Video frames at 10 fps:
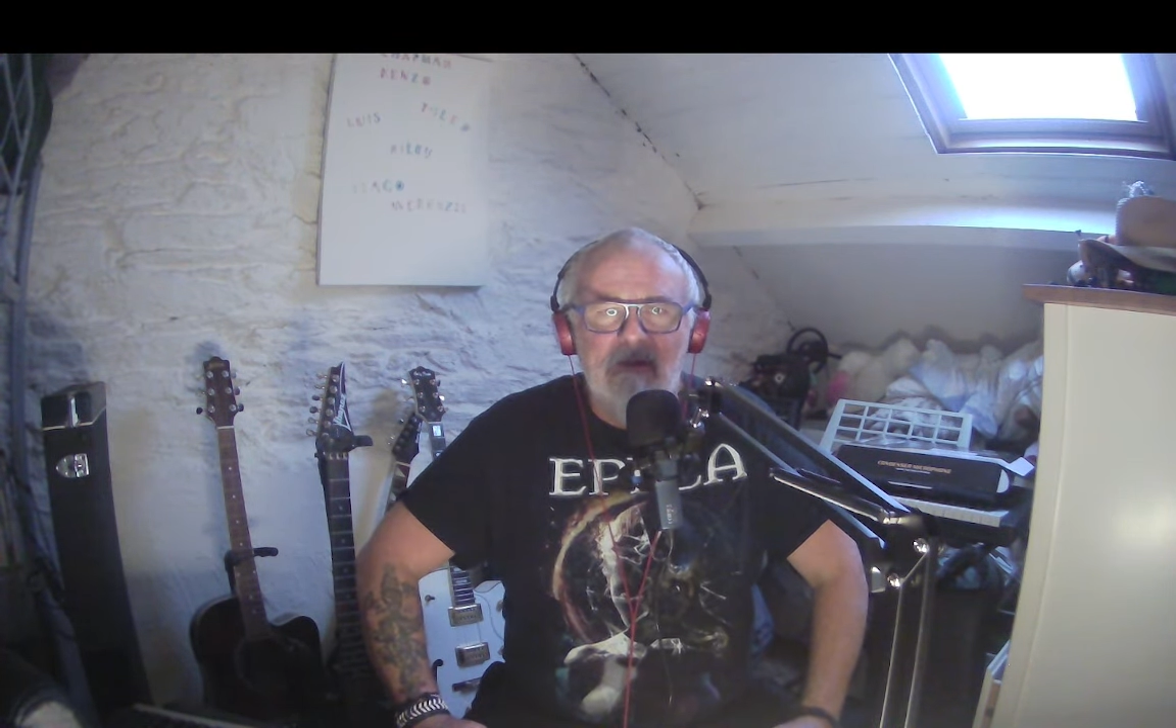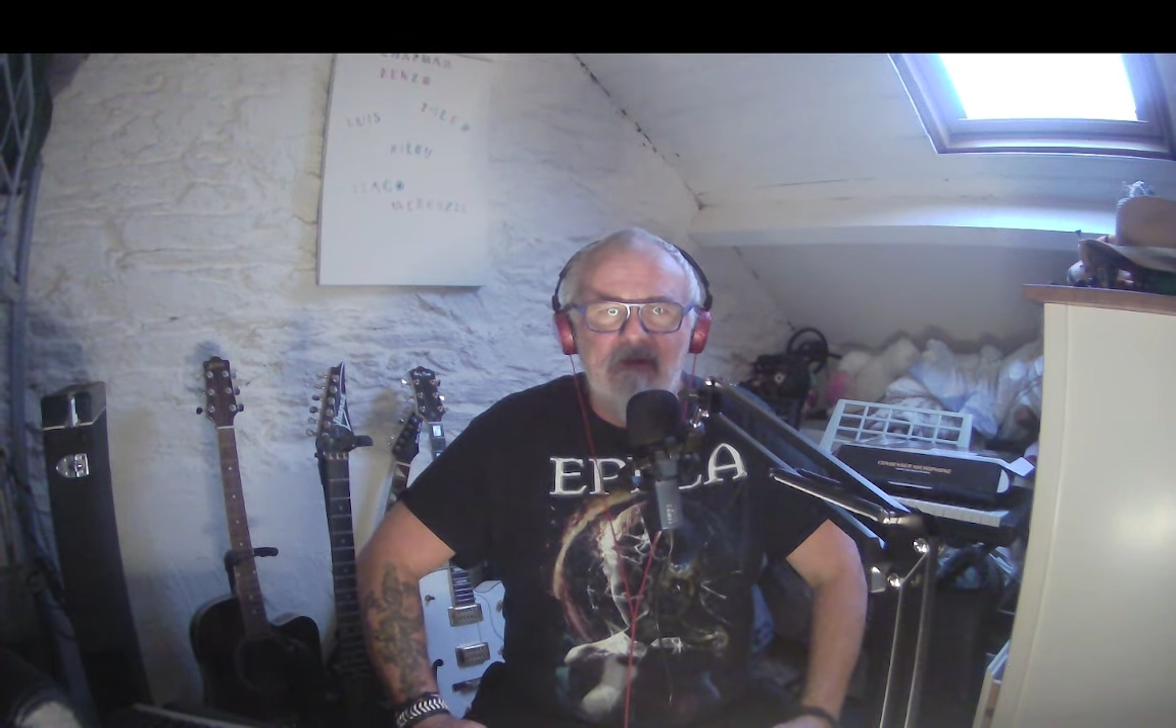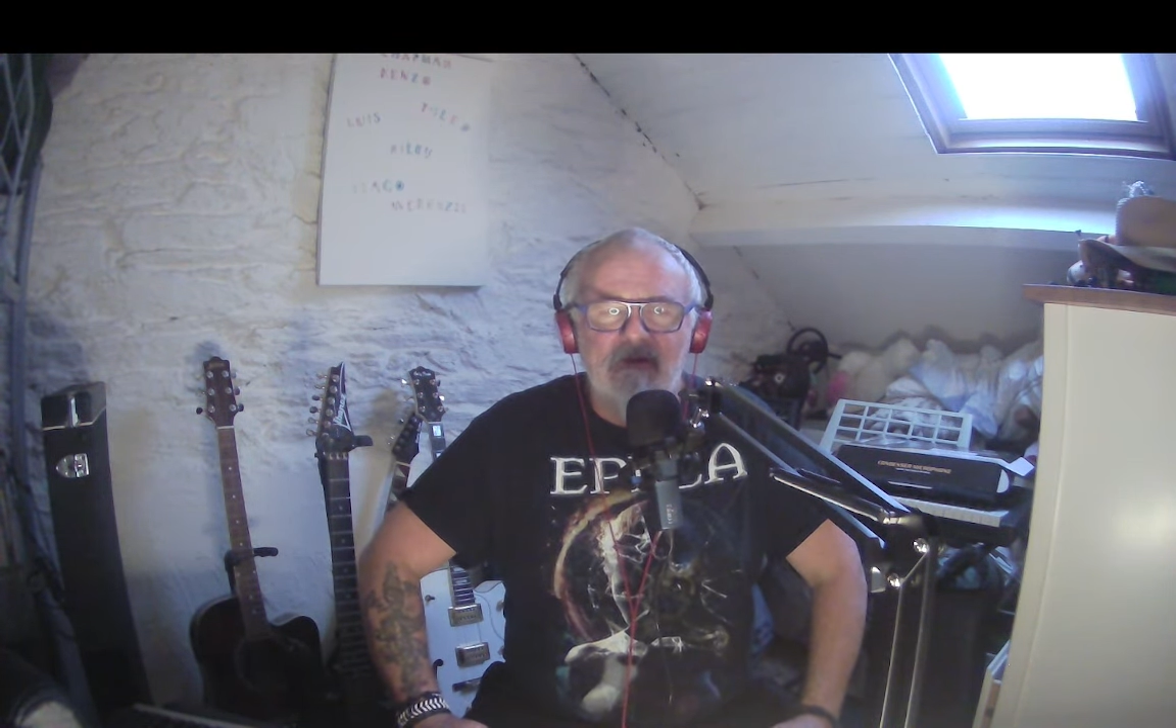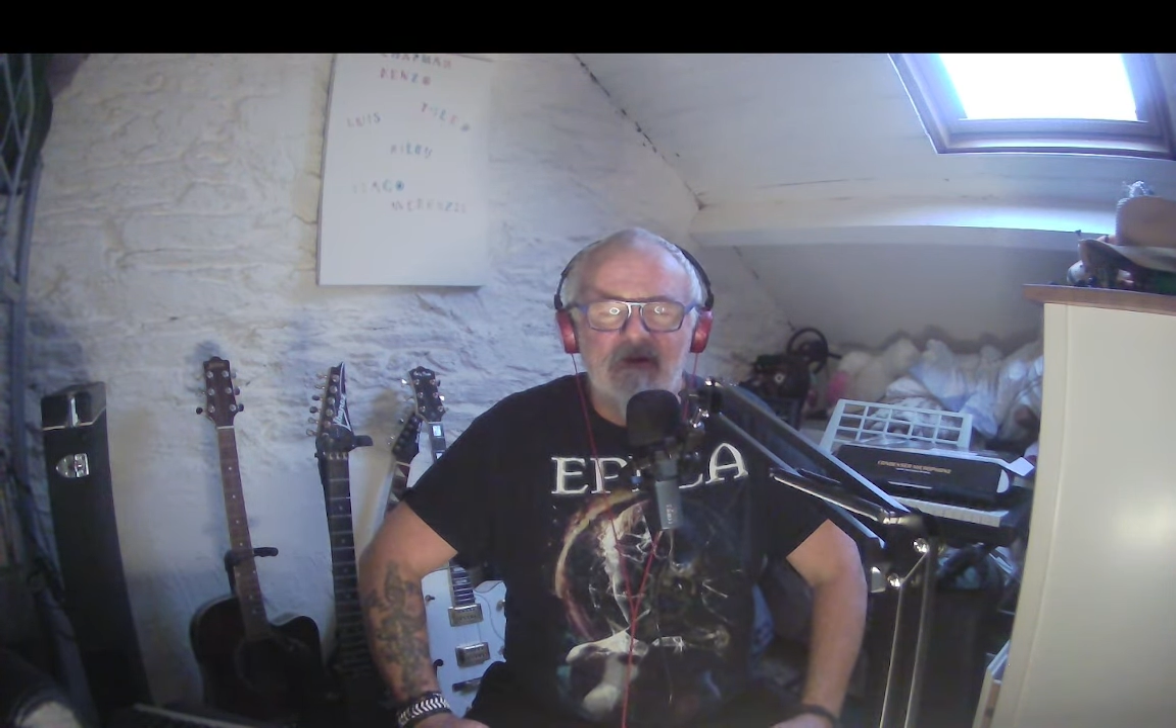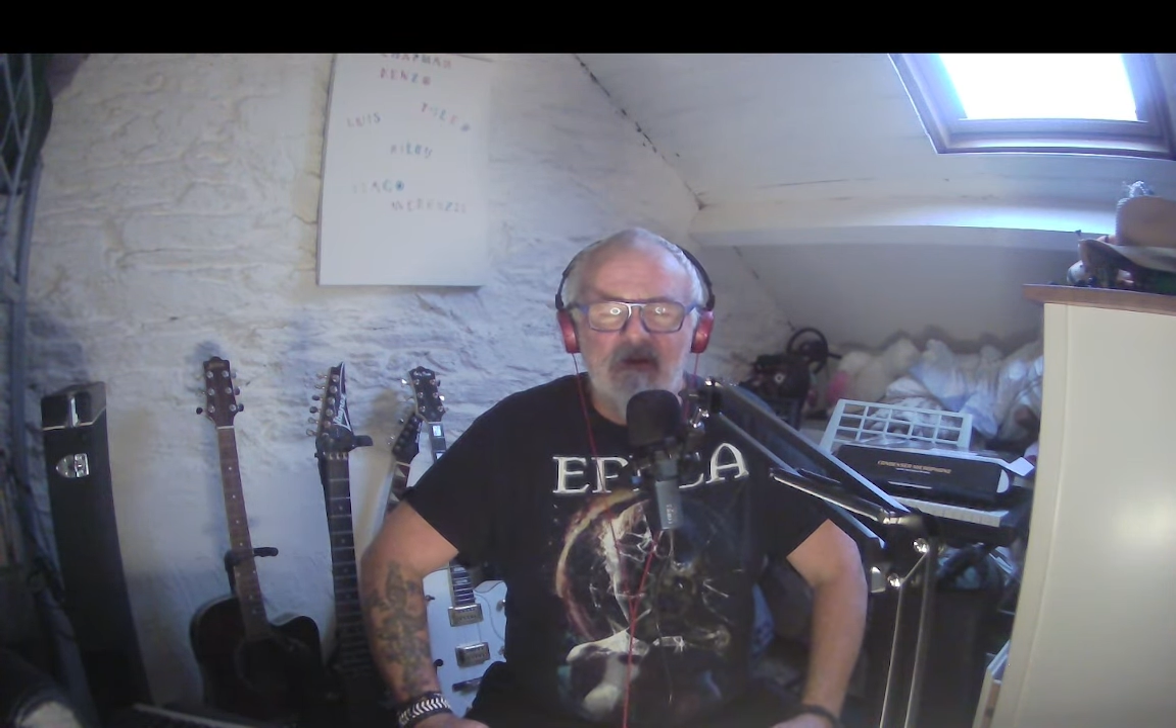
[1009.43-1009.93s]

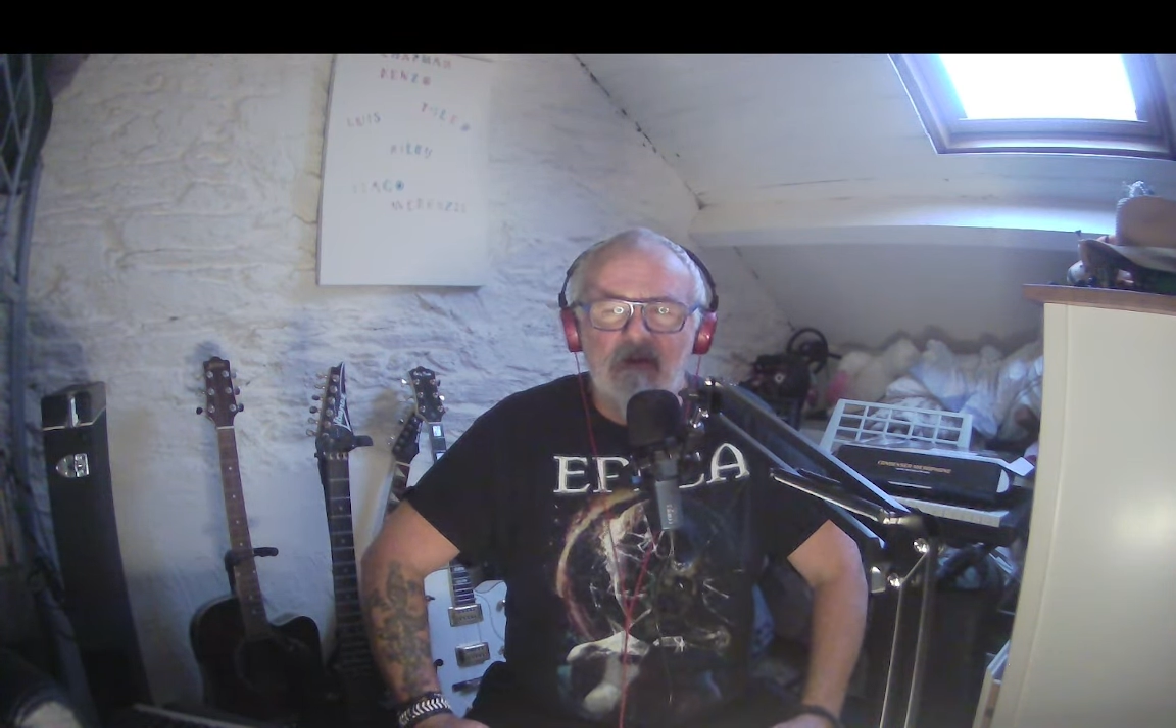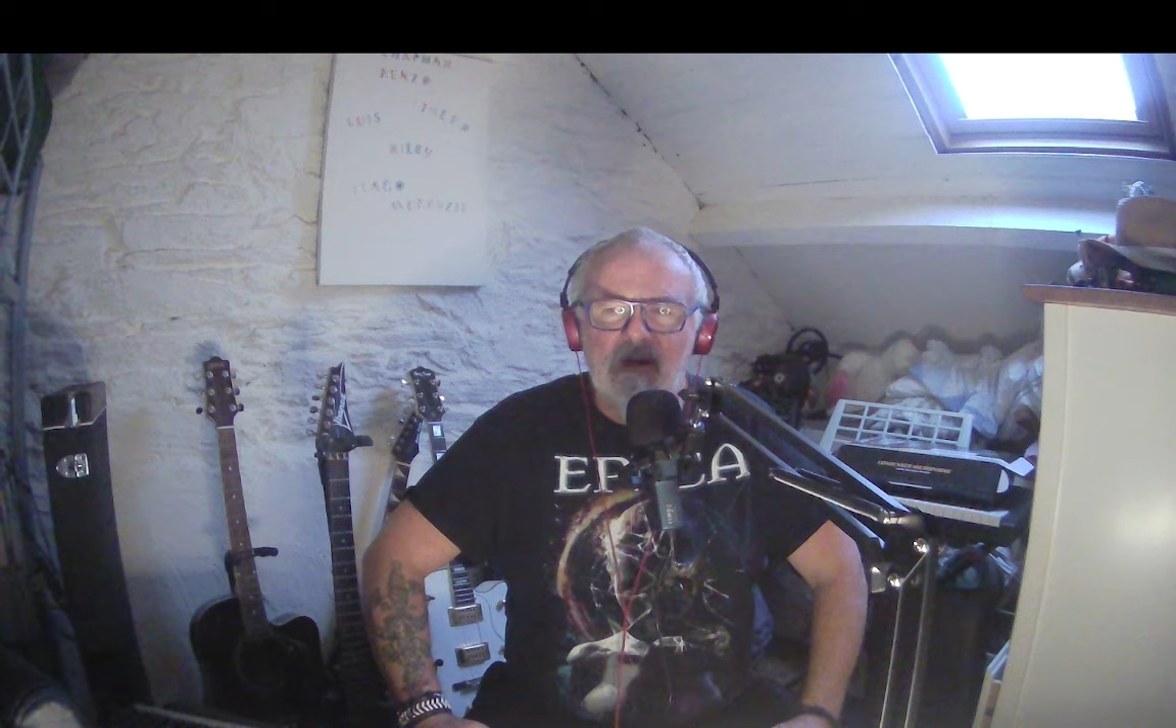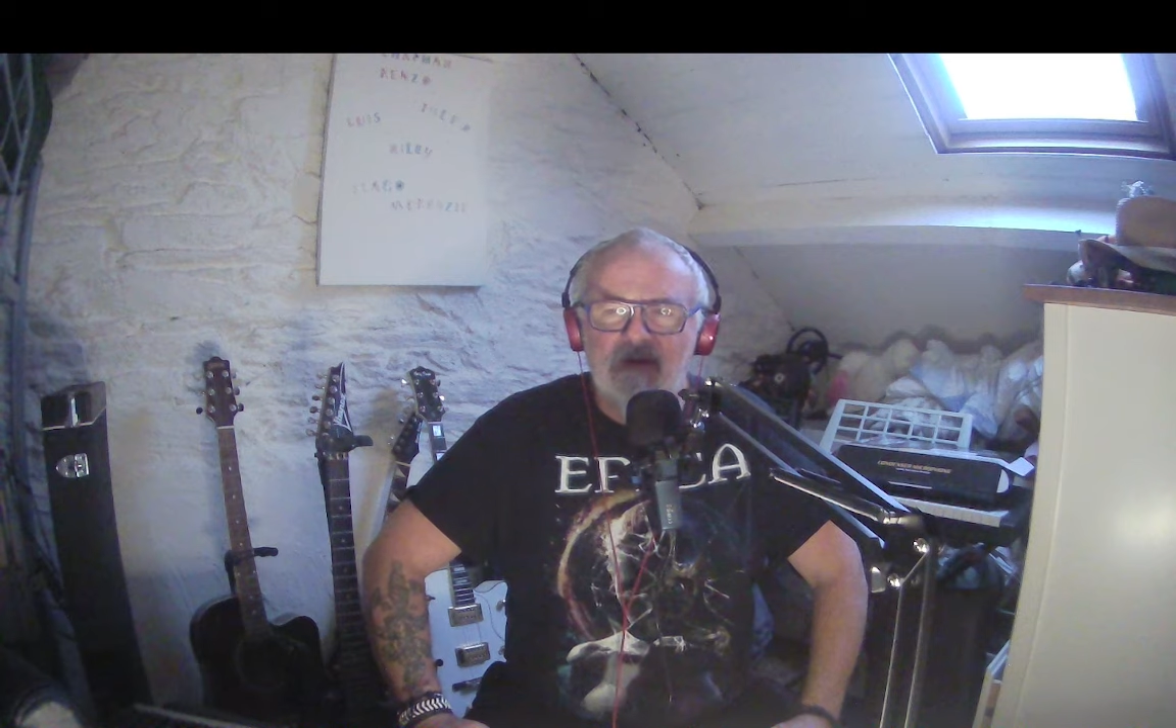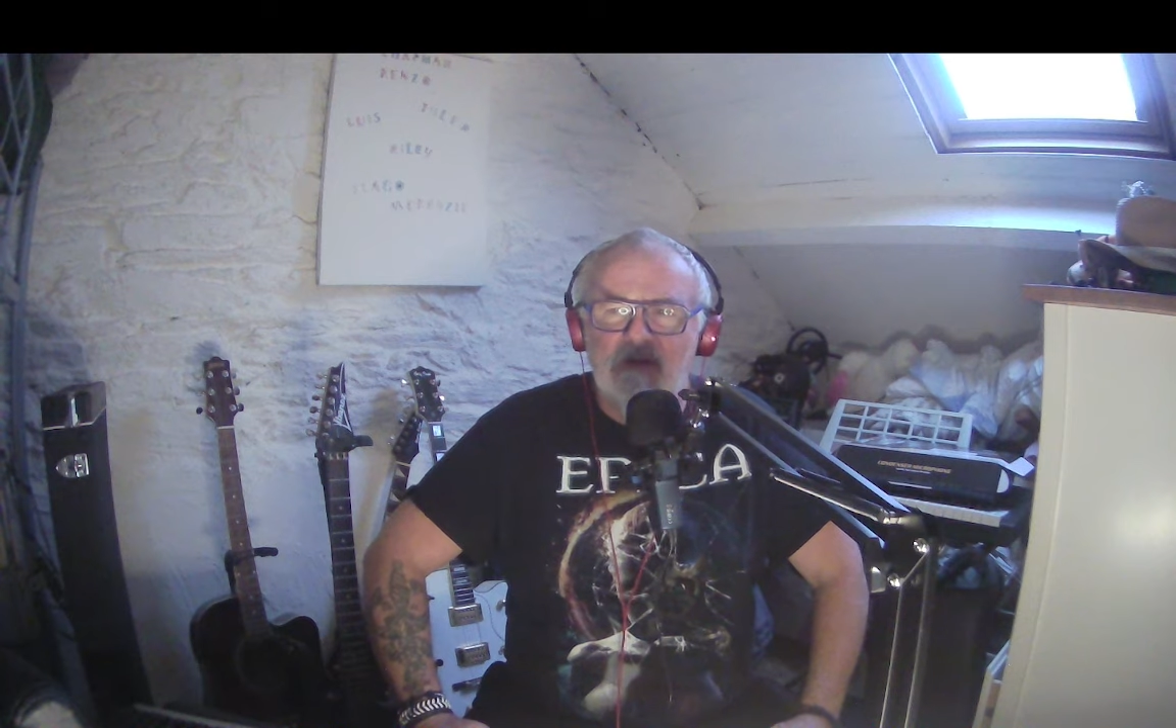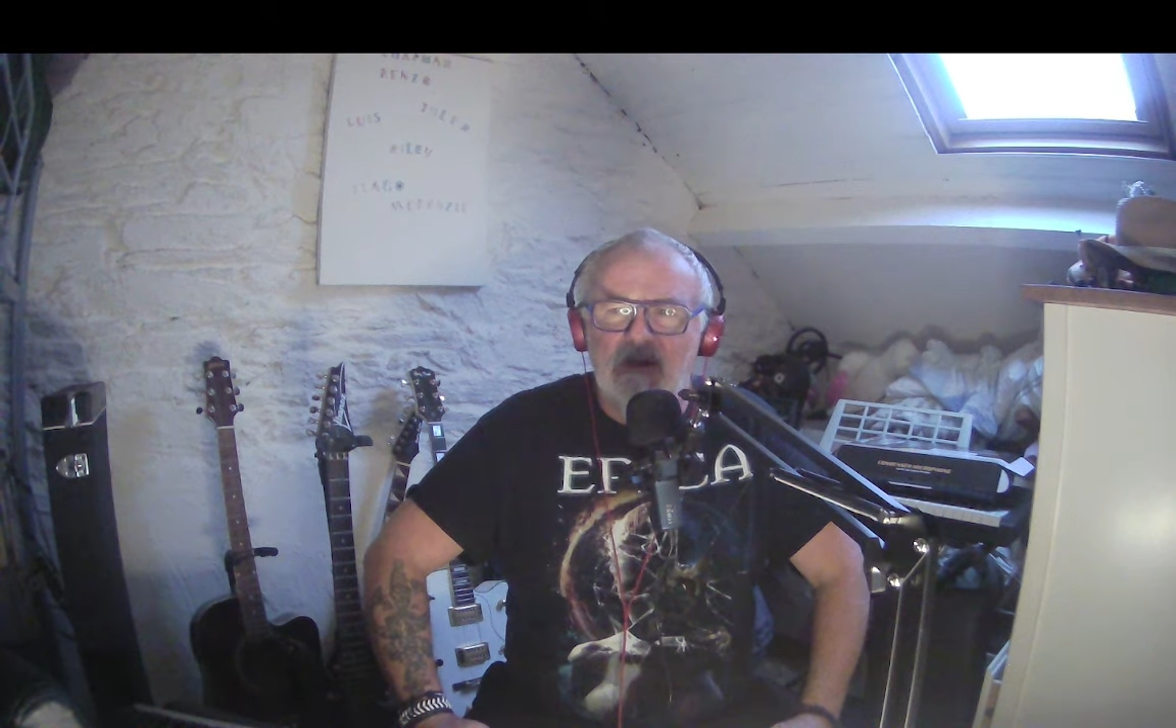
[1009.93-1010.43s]
So some of
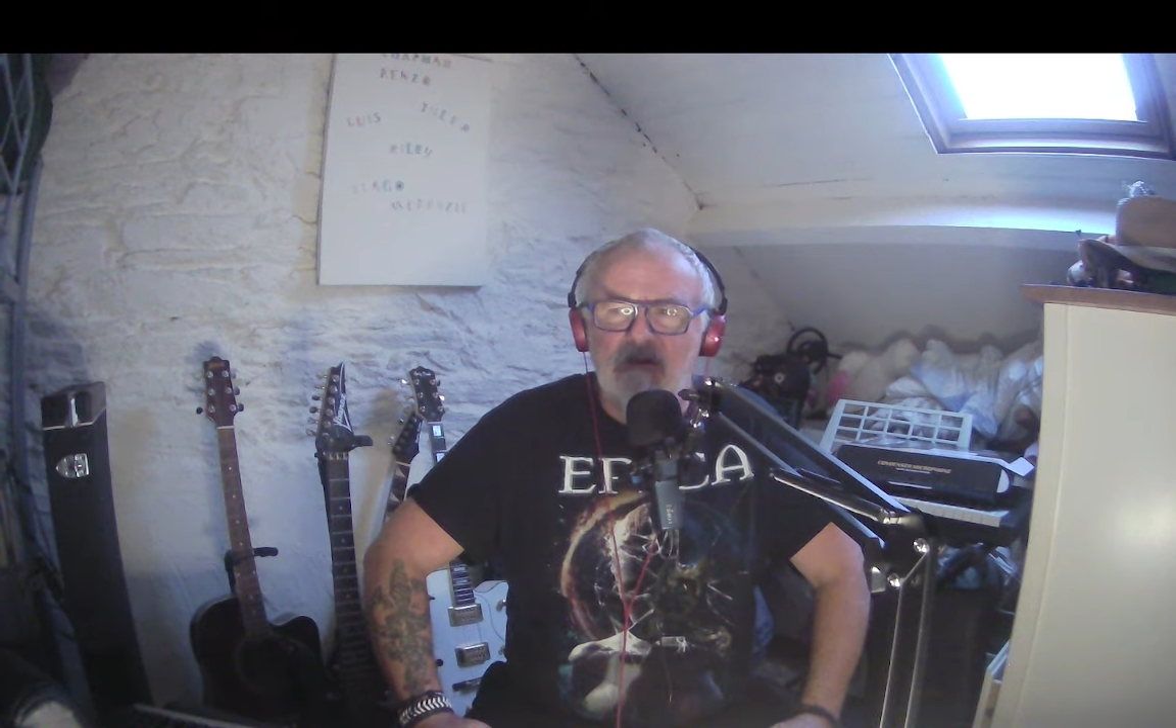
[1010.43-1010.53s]
that's been